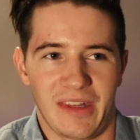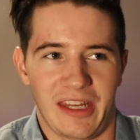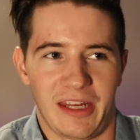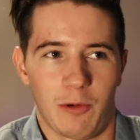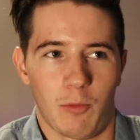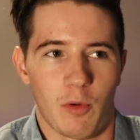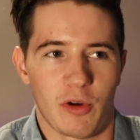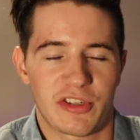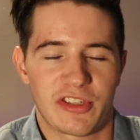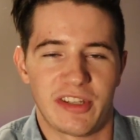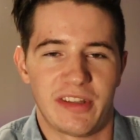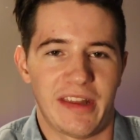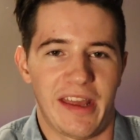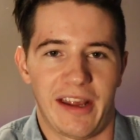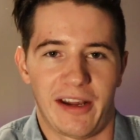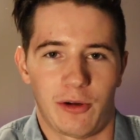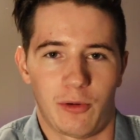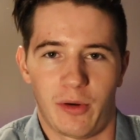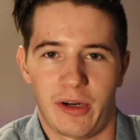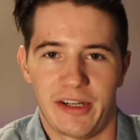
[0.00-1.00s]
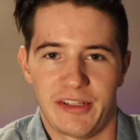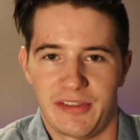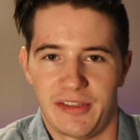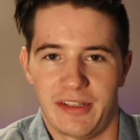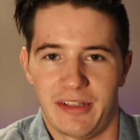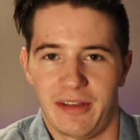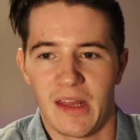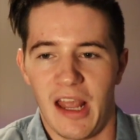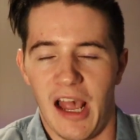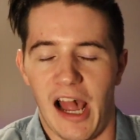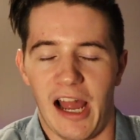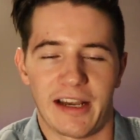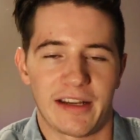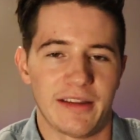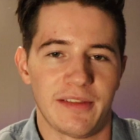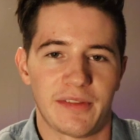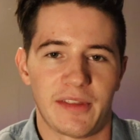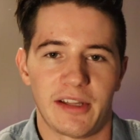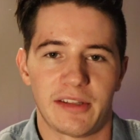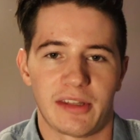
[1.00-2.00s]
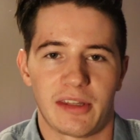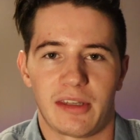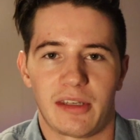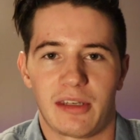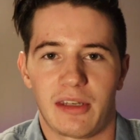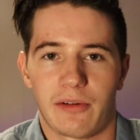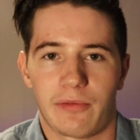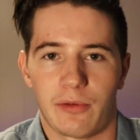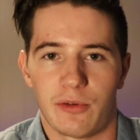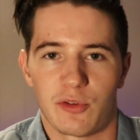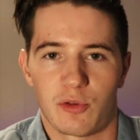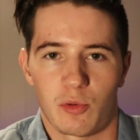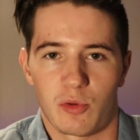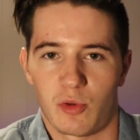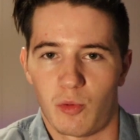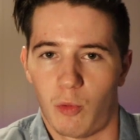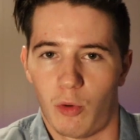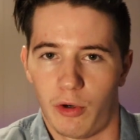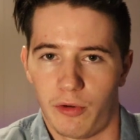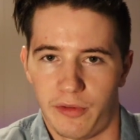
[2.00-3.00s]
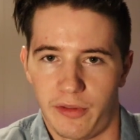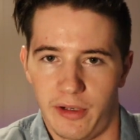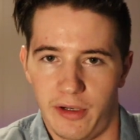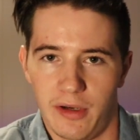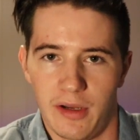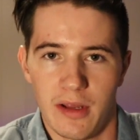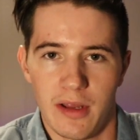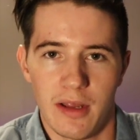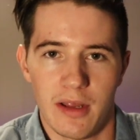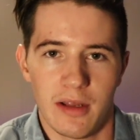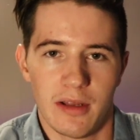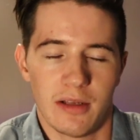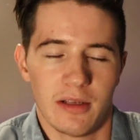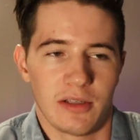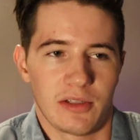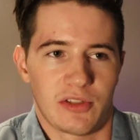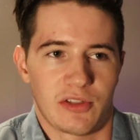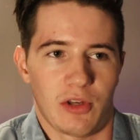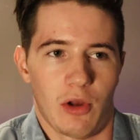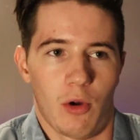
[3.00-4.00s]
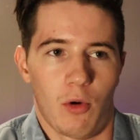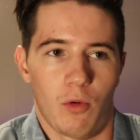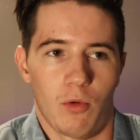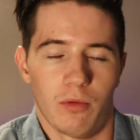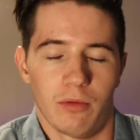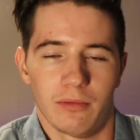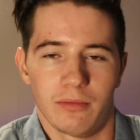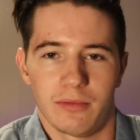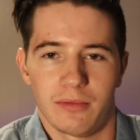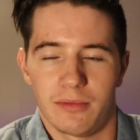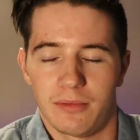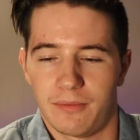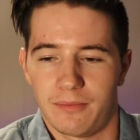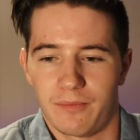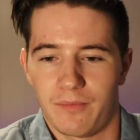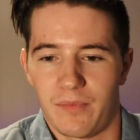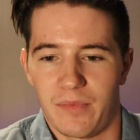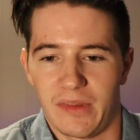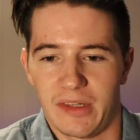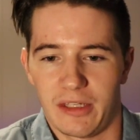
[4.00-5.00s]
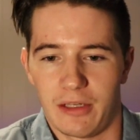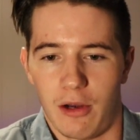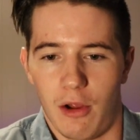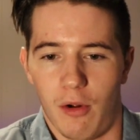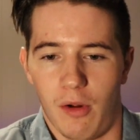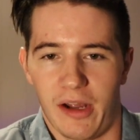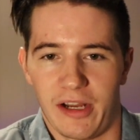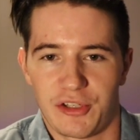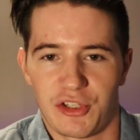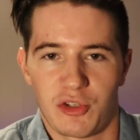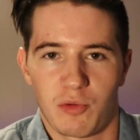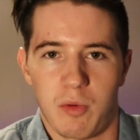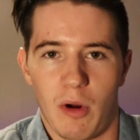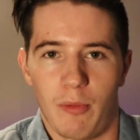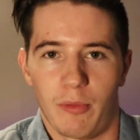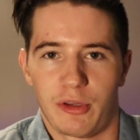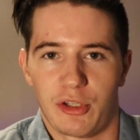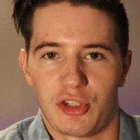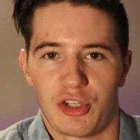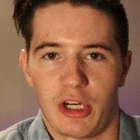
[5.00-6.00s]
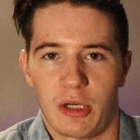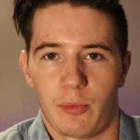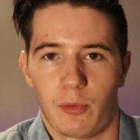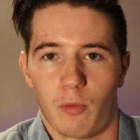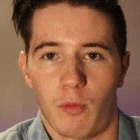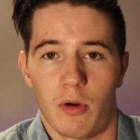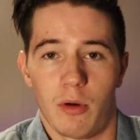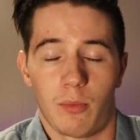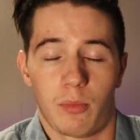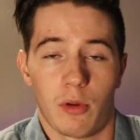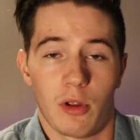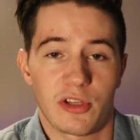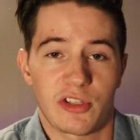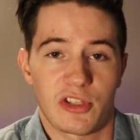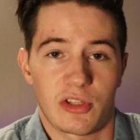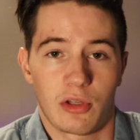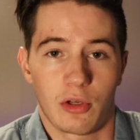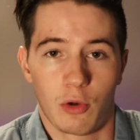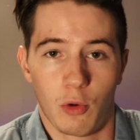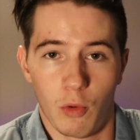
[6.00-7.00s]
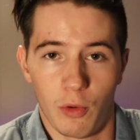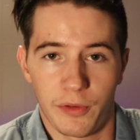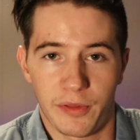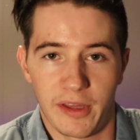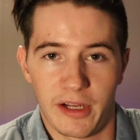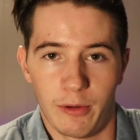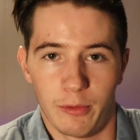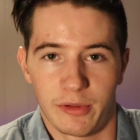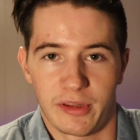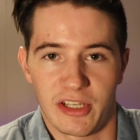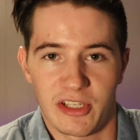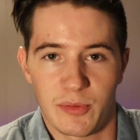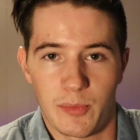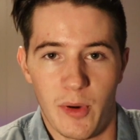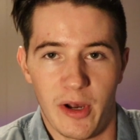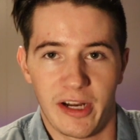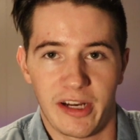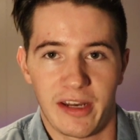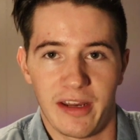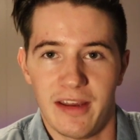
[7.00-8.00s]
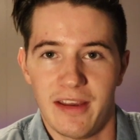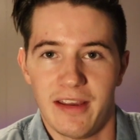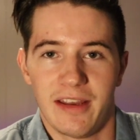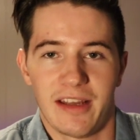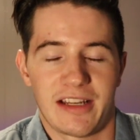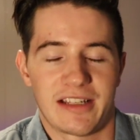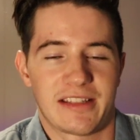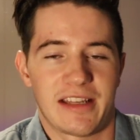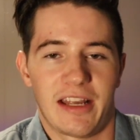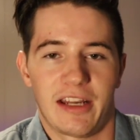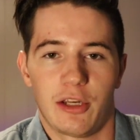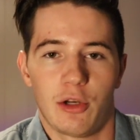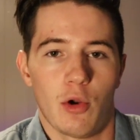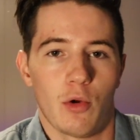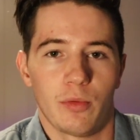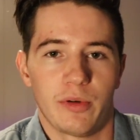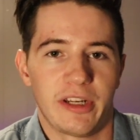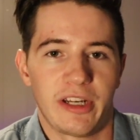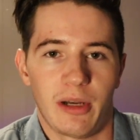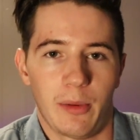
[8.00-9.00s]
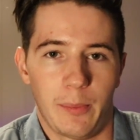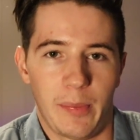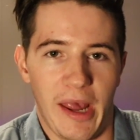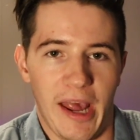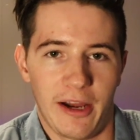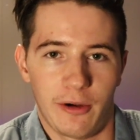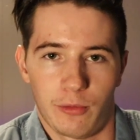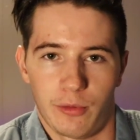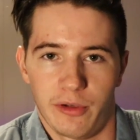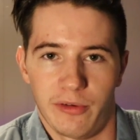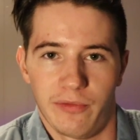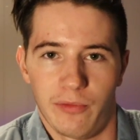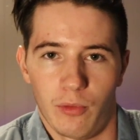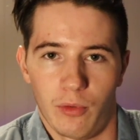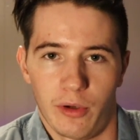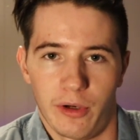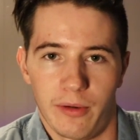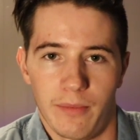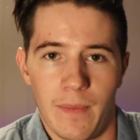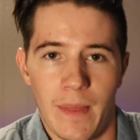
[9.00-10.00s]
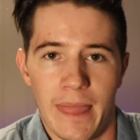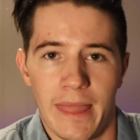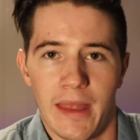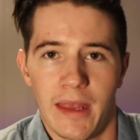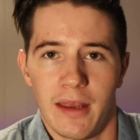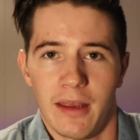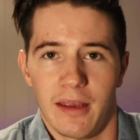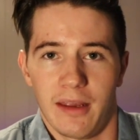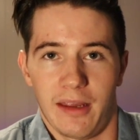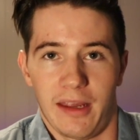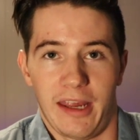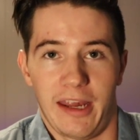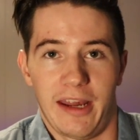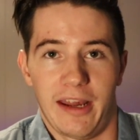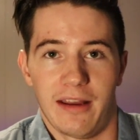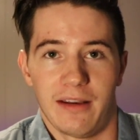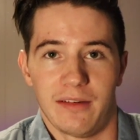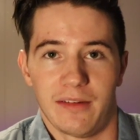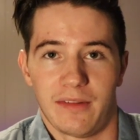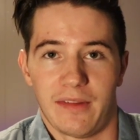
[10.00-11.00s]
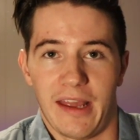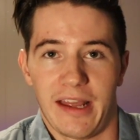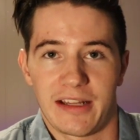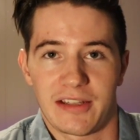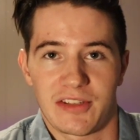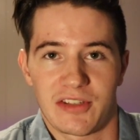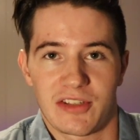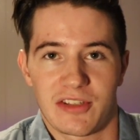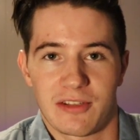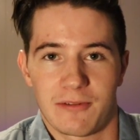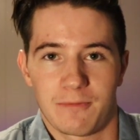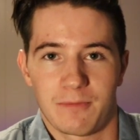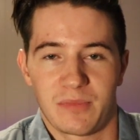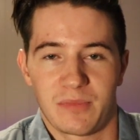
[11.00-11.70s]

that crazy. I didn't think that the difference was worth it. So, I just went with the cheaper one. Plus, the cool thing with this mic is that you don't need a battery for it. And that's